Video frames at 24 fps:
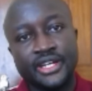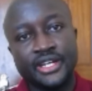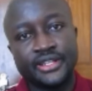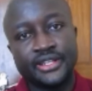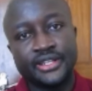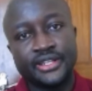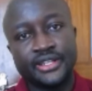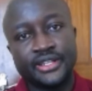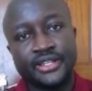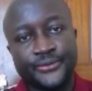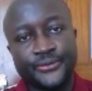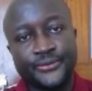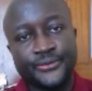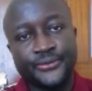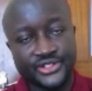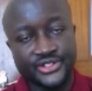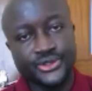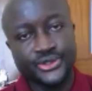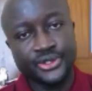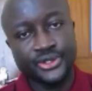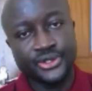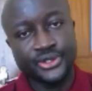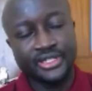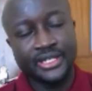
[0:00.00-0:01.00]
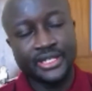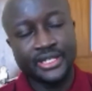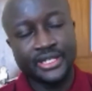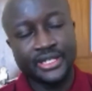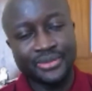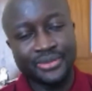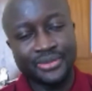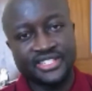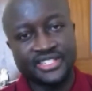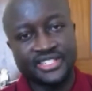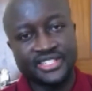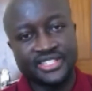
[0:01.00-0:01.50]
the
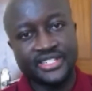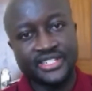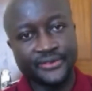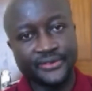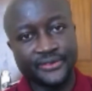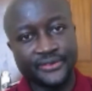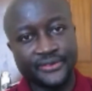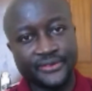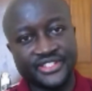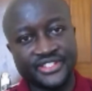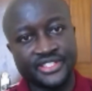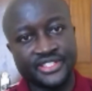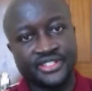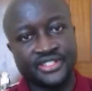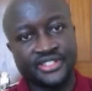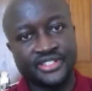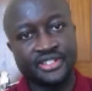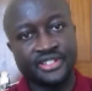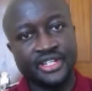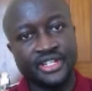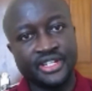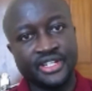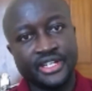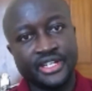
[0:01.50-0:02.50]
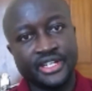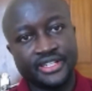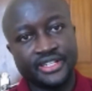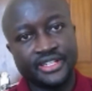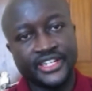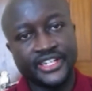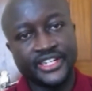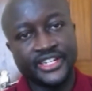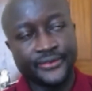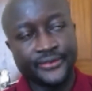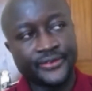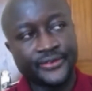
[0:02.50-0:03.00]
budget deficit, the
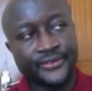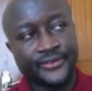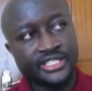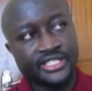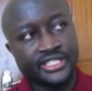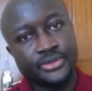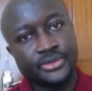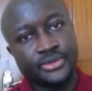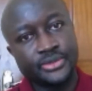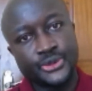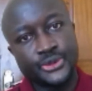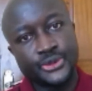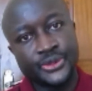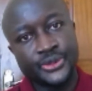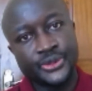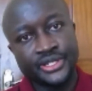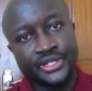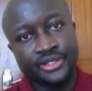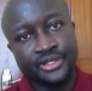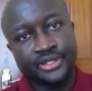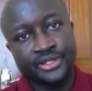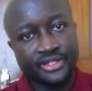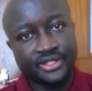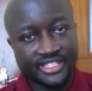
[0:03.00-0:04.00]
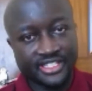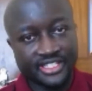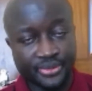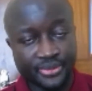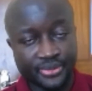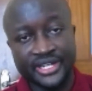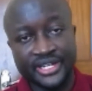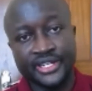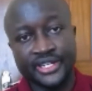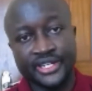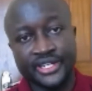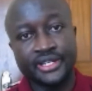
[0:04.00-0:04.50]
difference between
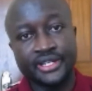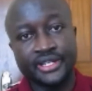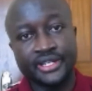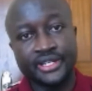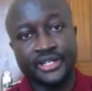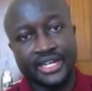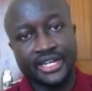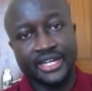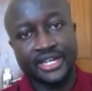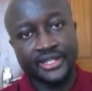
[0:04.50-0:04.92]
spending and